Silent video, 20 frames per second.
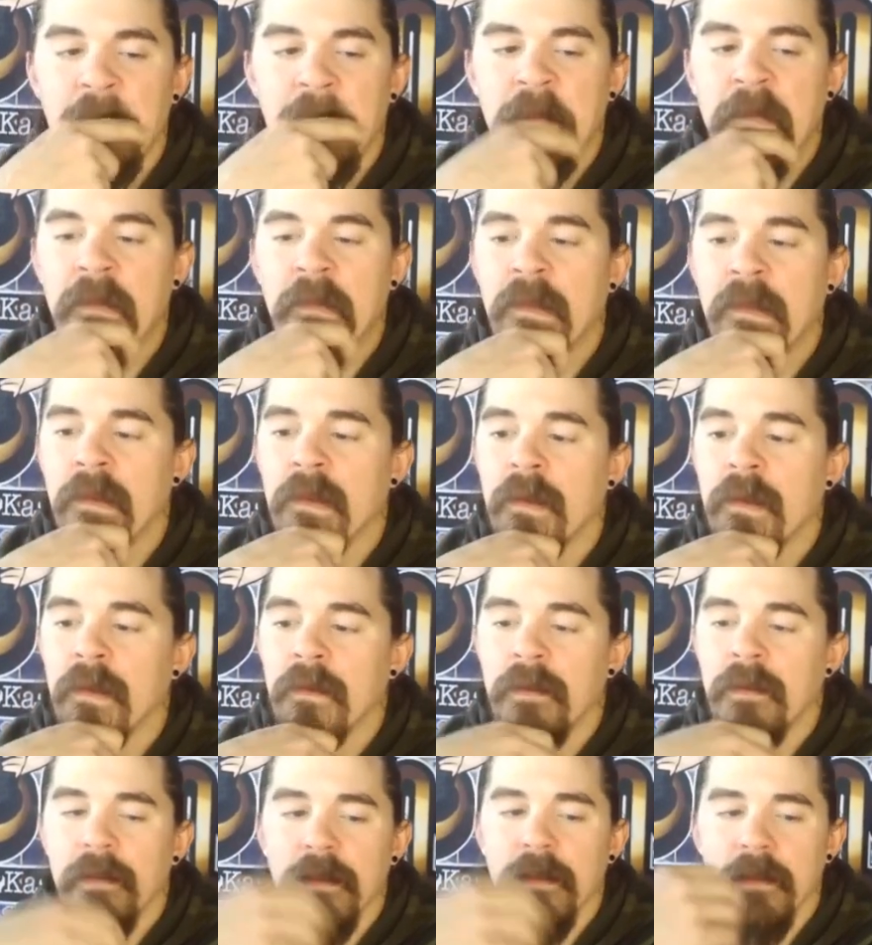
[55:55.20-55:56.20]
Uh, yeah,
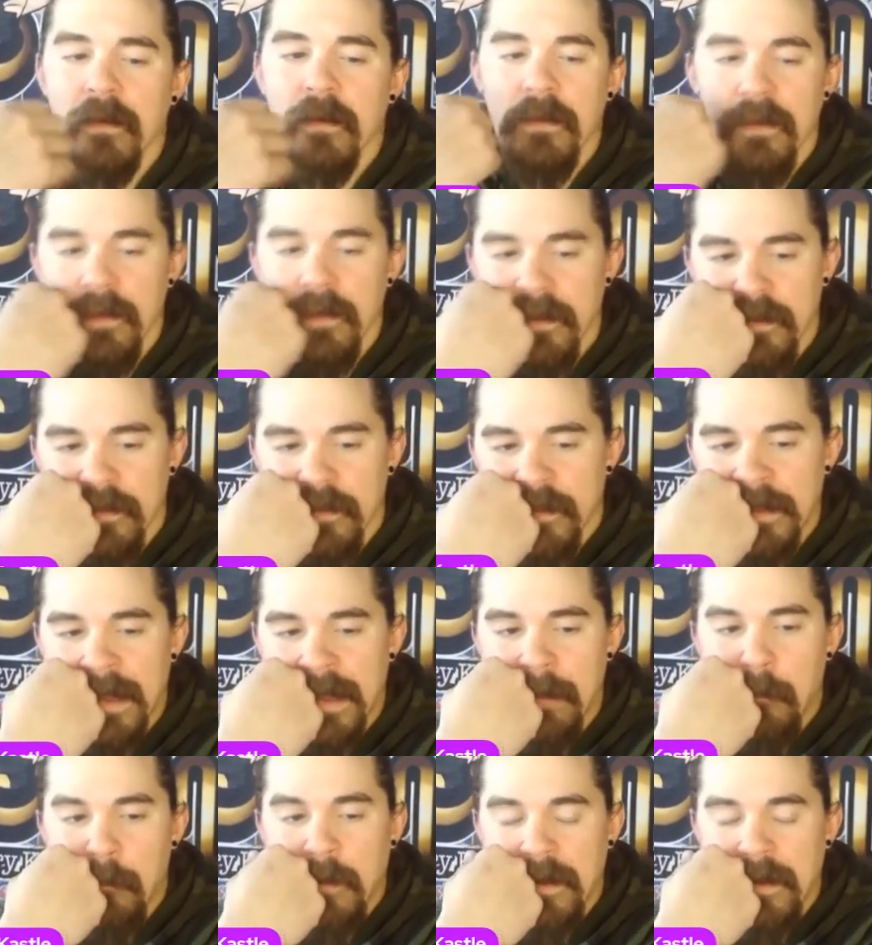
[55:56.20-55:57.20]
a little earlier than
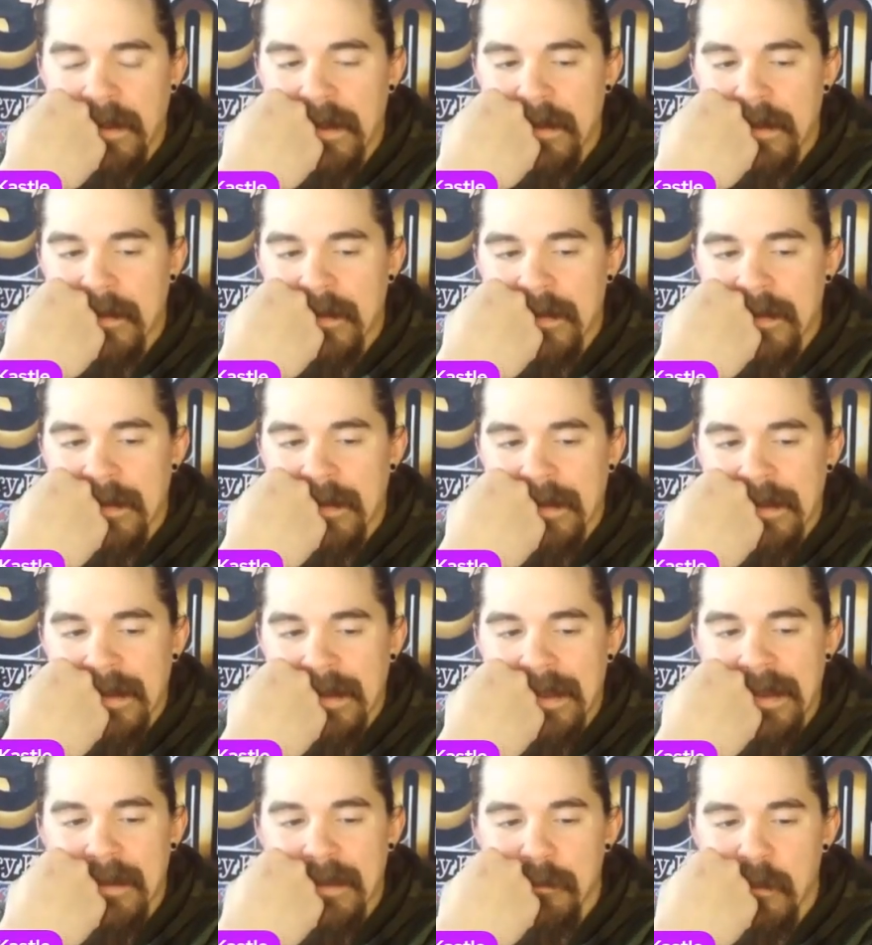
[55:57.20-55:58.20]
that. Earlier. But he had
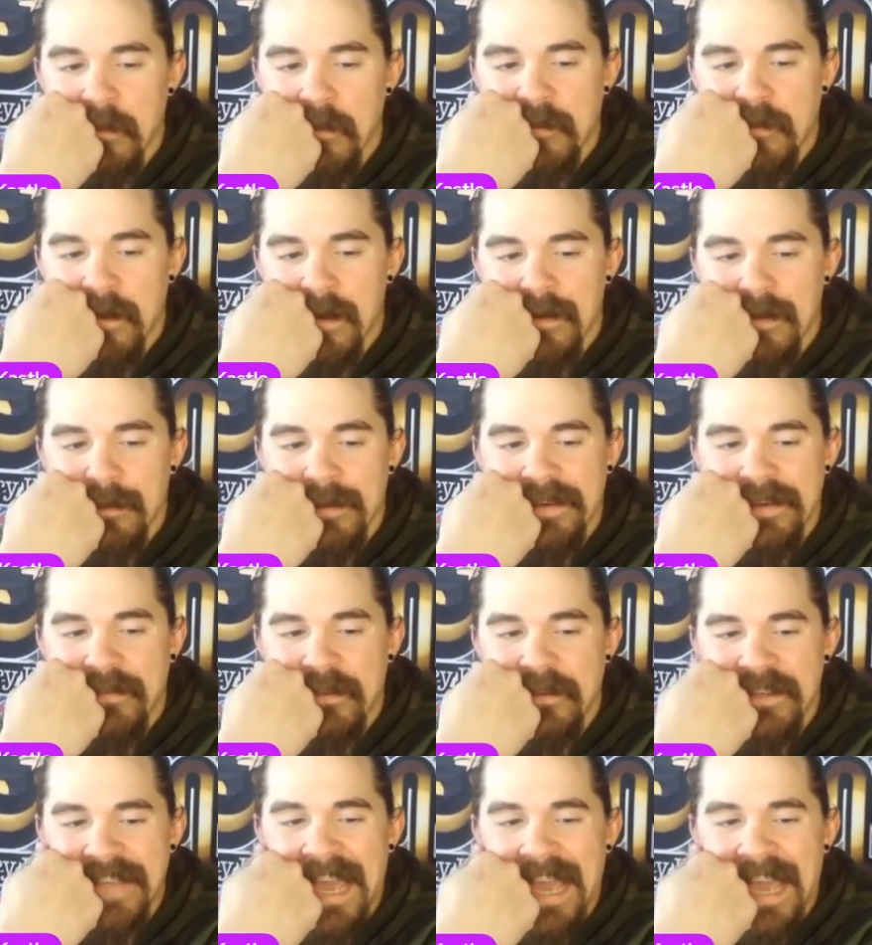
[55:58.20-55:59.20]
he had moved on to a
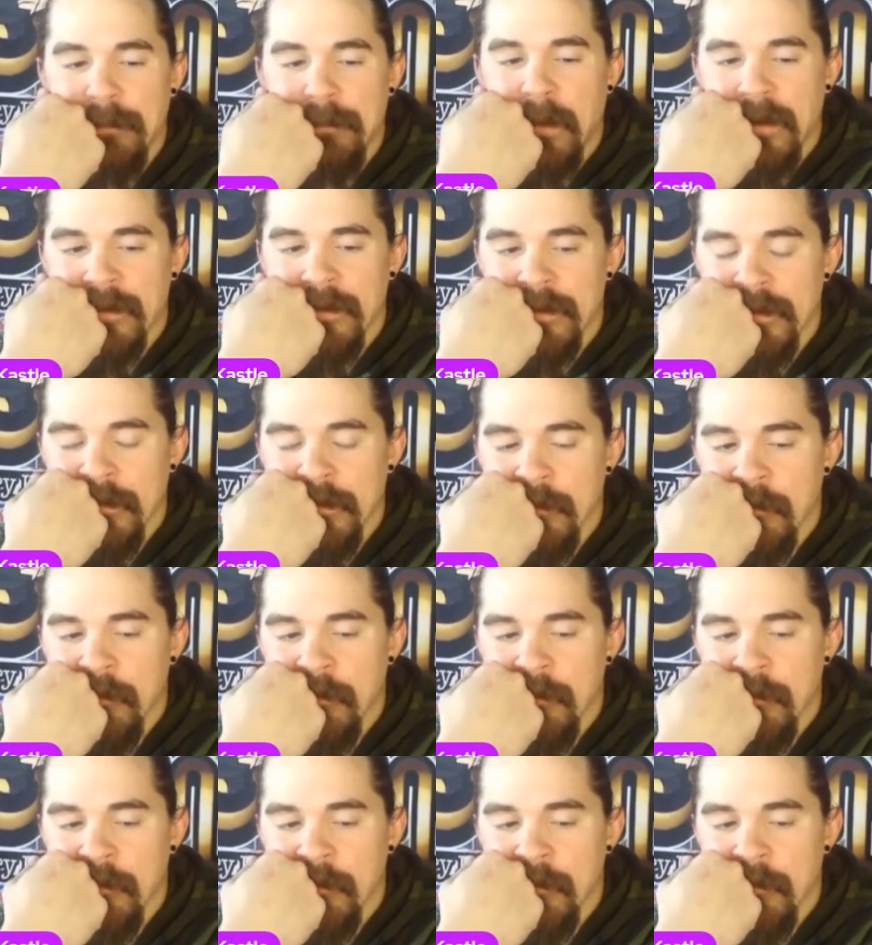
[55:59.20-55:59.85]
different tag partner,